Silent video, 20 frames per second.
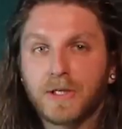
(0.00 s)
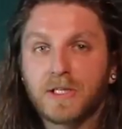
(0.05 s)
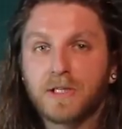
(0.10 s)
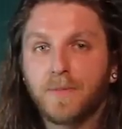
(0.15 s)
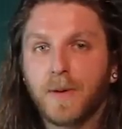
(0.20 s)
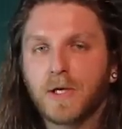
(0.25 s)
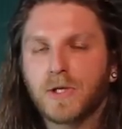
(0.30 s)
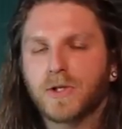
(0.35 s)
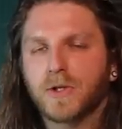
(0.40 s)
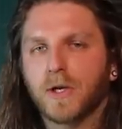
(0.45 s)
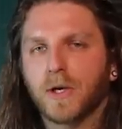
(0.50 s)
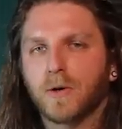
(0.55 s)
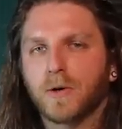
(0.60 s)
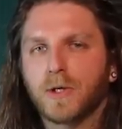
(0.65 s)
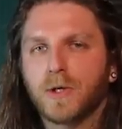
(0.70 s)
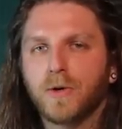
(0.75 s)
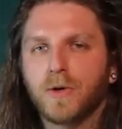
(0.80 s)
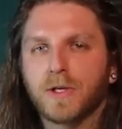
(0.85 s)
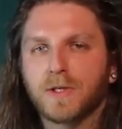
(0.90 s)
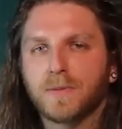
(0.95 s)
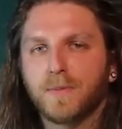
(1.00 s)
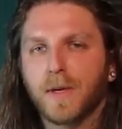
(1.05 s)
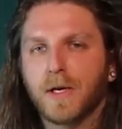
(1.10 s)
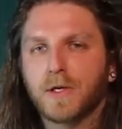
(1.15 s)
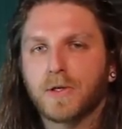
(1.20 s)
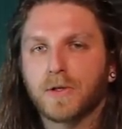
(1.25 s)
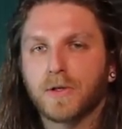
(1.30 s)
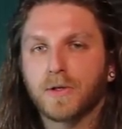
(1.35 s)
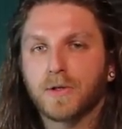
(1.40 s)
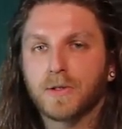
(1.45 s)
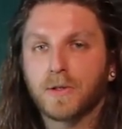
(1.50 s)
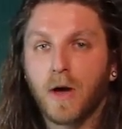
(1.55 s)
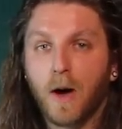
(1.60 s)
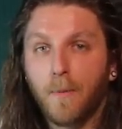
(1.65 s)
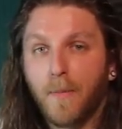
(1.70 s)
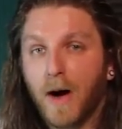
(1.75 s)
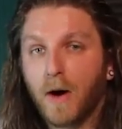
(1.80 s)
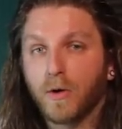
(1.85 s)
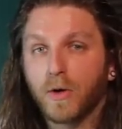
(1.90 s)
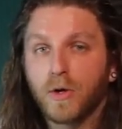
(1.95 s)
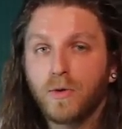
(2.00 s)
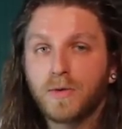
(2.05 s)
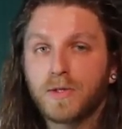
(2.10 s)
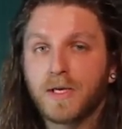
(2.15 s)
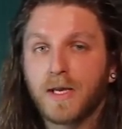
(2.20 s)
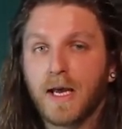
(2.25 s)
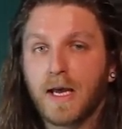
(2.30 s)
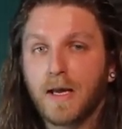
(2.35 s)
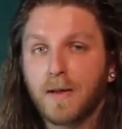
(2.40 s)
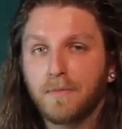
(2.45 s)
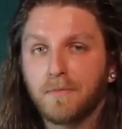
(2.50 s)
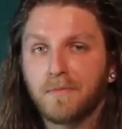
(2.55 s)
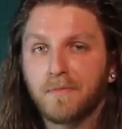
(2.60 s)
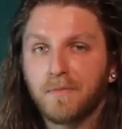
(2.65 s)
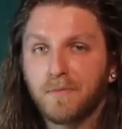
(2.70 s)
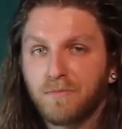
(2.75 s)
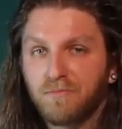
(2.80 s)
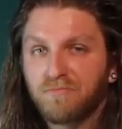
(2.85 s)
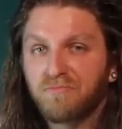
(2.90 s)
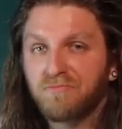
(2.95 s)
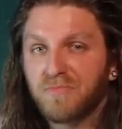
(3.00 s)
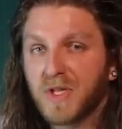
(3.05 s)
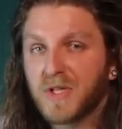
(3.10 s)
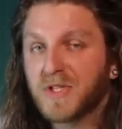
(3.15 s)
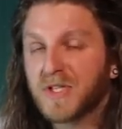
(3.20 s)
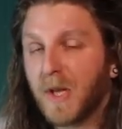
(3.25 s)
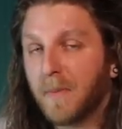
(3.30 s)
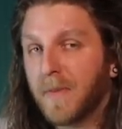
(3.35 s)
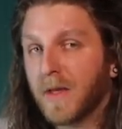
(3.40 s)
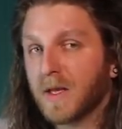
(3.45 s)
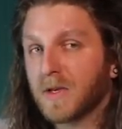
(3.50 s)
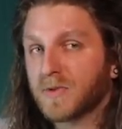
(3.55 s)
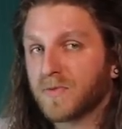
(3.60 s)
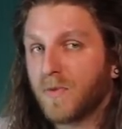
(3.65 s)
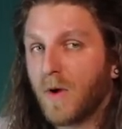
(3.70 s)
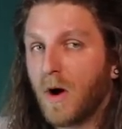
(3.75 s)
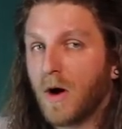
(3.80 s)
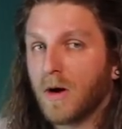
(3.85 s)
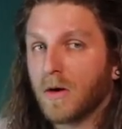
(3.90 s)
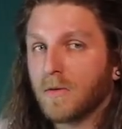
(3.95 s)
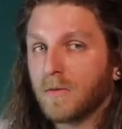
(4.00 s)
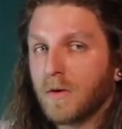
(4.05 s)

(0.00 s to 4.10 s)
especially gratuitous pictures, about you today, then something is wrong.